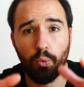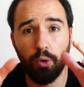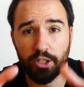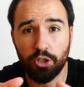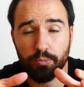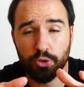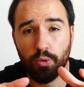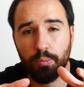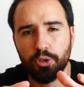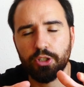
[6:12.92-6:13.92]
When it comes to
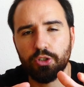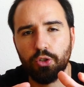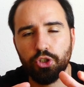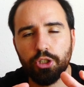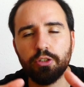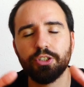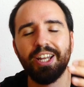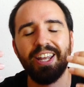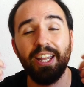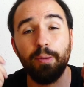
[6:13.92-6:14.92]
reporting solutions,
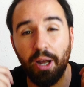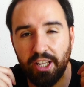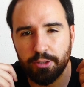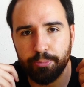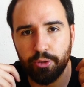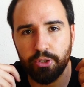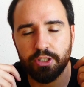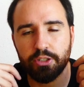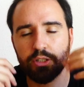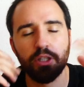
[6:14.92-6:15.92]
in my
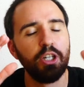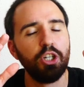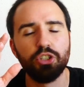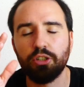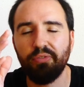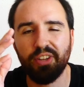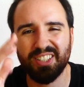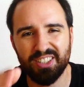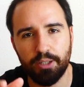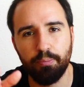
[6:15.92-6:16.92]
experience, something
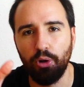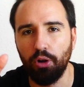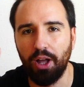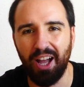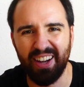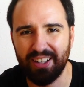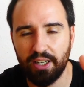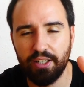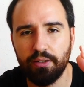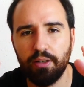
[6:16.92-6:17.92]
simple and
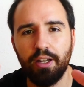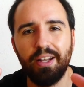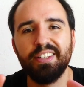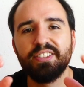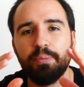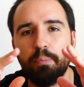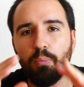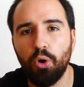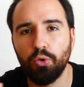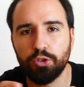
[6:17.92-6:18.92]
clean is the
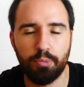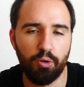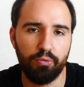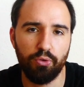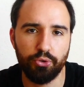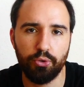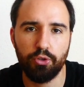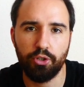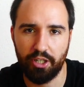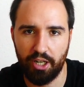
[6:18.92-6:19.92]
most powerful tool
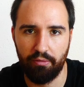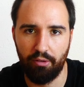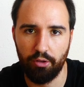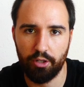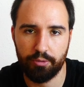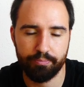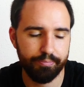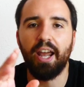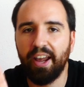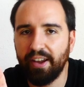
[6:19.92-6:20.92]
you can have out there.
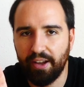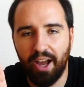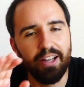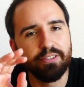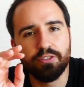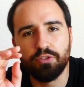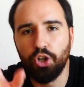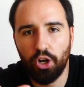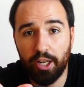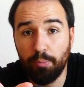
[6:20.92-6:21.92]
Hey, and
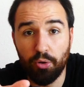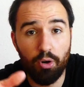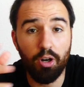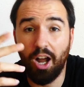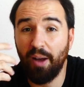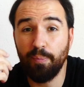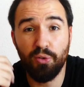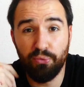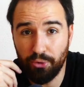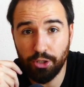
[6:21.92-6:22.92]
don't get me wrong, I'm the
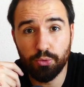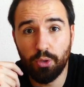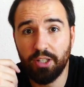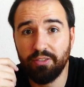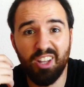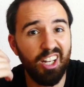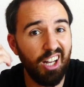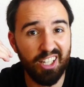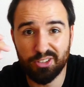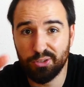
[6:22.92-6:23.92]
first one that
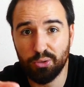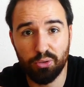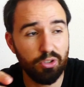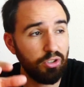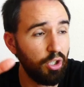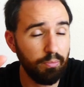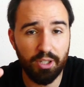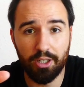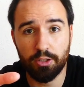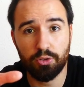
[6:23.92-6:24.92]
likes to
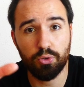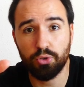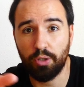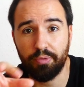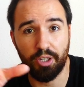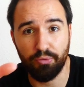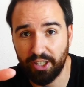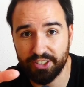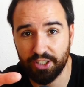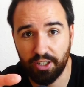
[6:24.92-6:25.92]
sometimes do something
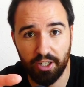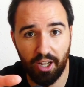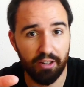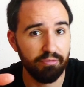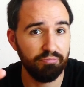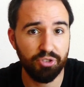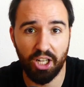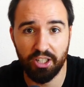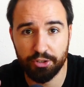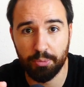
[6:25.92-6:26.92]
fancy and
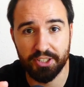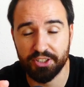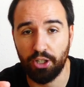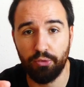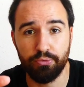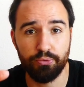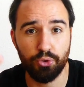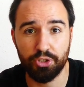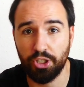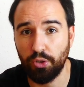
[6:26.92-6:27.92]
challenge myself to
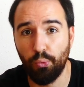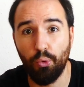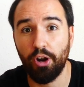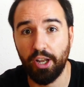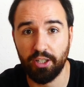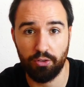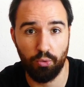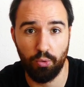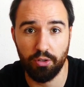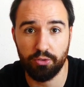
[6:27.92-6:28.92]
see what I can do
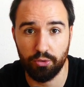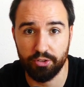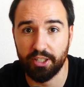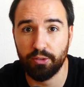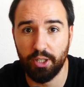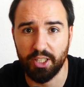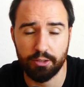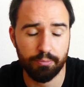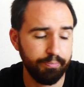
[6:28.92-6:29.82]
with the tools I create.